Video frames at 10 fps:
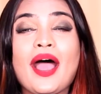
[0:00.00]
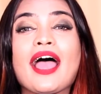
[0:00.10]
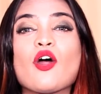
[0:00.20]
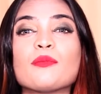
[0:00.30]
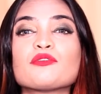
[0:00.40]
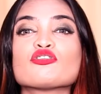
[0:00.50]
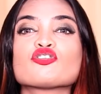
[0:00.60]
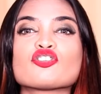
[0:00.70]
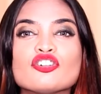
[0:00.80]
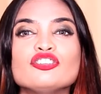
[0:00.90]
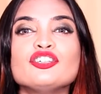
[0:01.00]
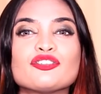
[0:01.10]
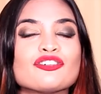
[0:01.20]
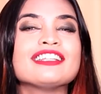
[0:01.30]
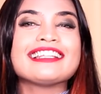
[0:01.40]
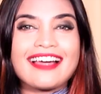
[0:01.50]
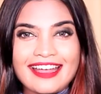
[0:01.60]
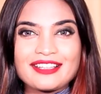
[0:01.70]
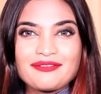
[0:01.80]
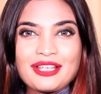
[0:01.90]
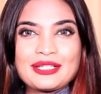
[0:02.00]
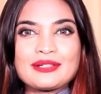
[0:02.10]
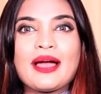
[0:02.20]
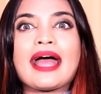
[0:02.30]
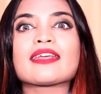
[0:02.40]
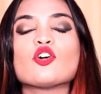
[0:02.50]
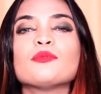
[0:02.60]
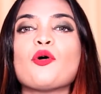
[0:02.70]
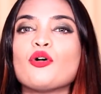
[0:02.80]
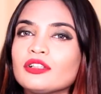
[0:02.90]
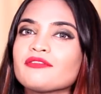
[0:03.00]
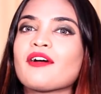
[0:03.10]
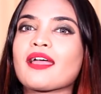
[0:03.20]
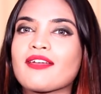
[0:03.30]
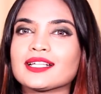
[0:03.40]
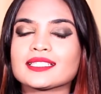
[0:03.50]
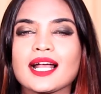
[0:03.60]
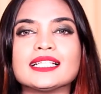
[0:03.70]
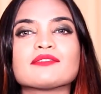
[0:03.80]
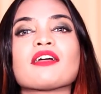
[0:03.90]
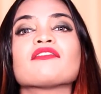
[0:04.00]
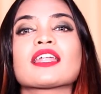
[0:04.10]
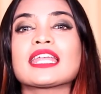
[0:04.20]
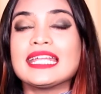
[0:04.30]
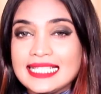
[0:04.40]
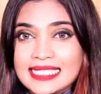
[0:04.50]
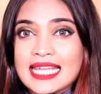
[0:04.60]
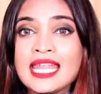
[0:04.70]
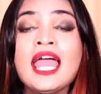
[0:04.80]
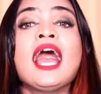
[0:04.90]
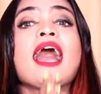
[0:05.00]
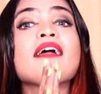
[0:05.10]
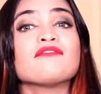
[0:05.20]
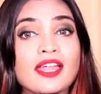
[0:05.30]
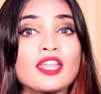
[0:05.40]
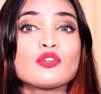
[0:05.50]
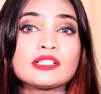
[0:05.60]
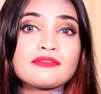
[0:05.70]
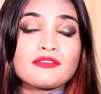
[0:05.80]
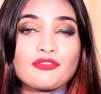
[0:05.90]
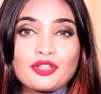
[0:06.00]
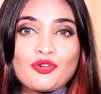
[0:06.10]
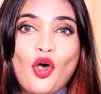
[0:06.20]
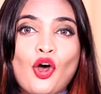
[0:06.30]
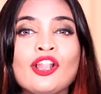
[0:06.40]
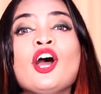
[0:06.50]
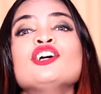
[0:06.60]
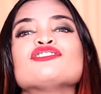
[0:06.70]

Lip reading: I hope you really liked the video, and I hope all the 5 hairstyles were very easy and very useful for you all.